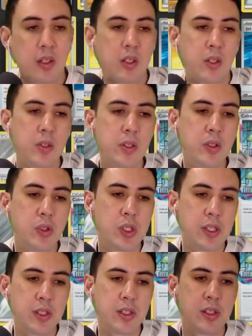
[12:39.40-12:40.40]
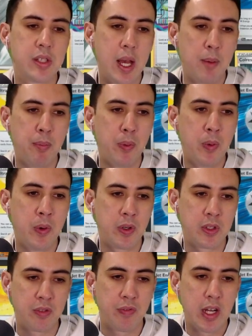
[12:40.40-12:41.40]
Good news is our board
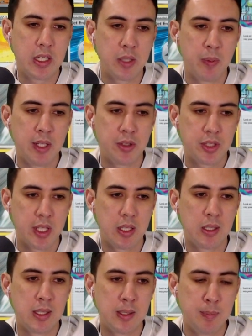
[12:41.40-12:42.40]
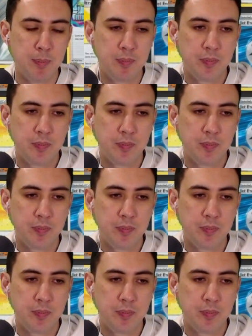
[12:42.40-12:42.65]
is fairly well set up.